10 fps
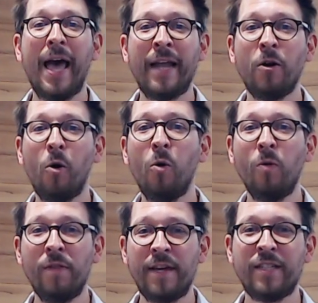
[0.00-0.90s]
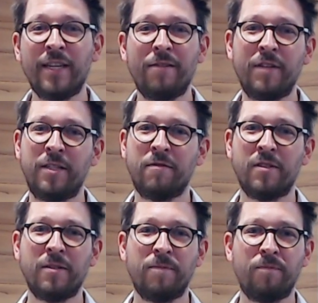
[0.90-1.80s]
and all their derivatives.
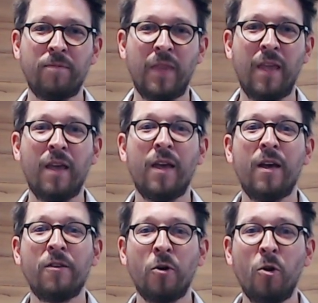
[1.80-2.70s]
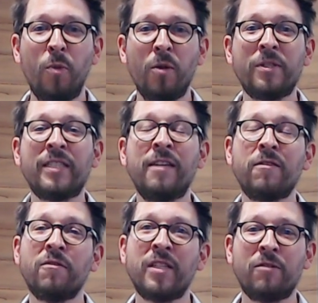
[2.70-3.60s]
The global objectives
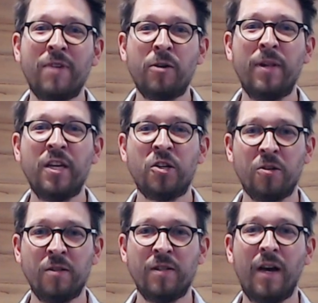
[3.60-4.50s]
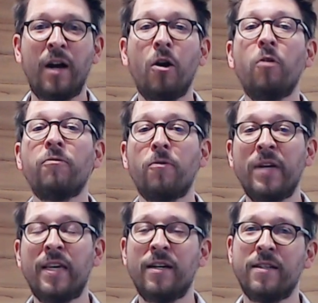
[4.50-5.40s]
of this regulation are of 3
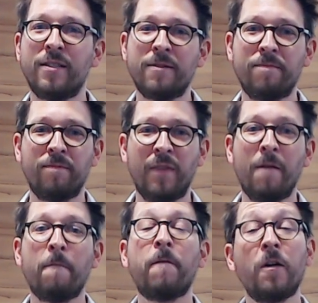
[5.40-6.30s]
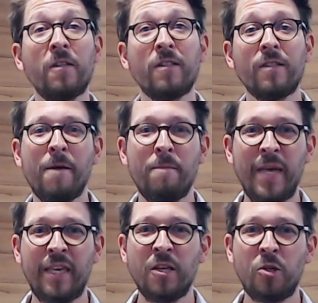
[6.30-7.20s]
kinds. First,
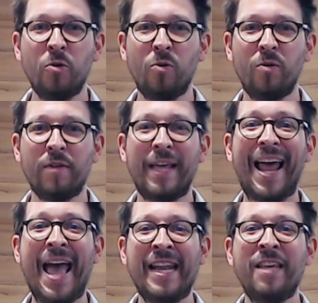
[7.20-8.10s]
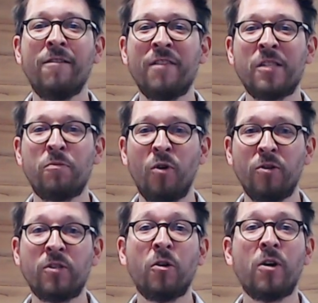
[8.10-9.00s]
making sure that any of these products or